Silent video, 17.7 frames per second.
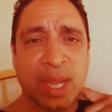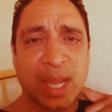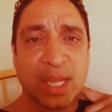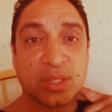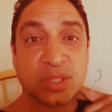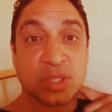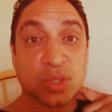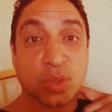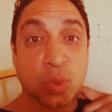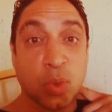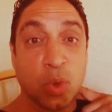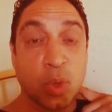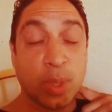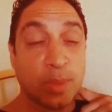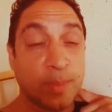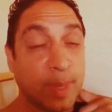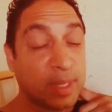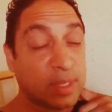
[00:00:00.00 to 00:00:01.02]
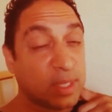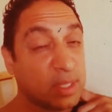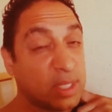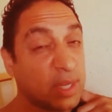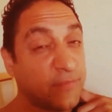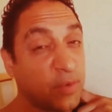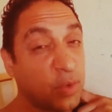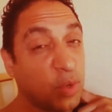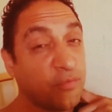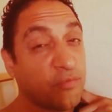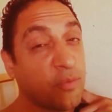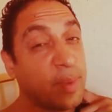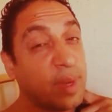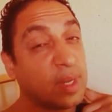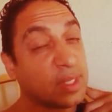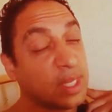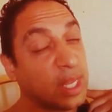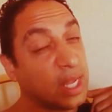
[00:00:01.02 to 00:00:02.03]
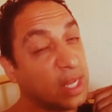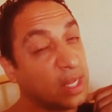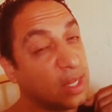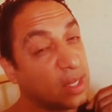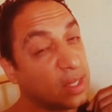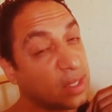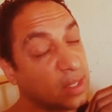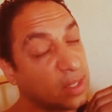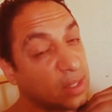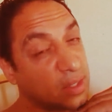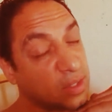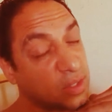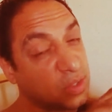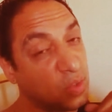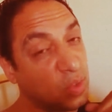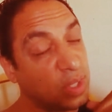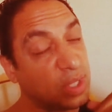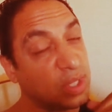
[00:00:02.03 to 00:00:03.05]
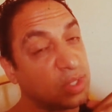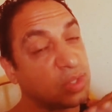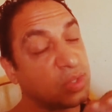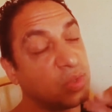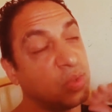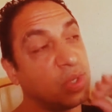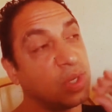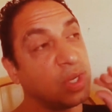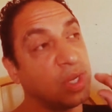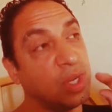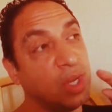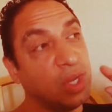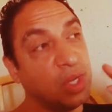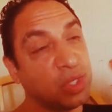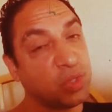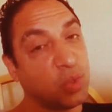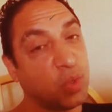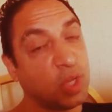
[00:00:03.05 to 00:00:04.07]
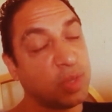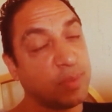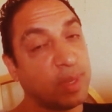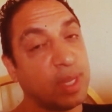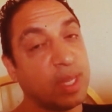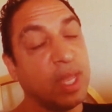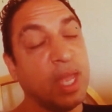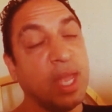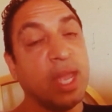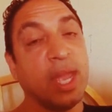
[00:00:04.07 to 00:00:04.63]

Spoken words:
As a school owner, it makes it difficult for me to take a student to a tournament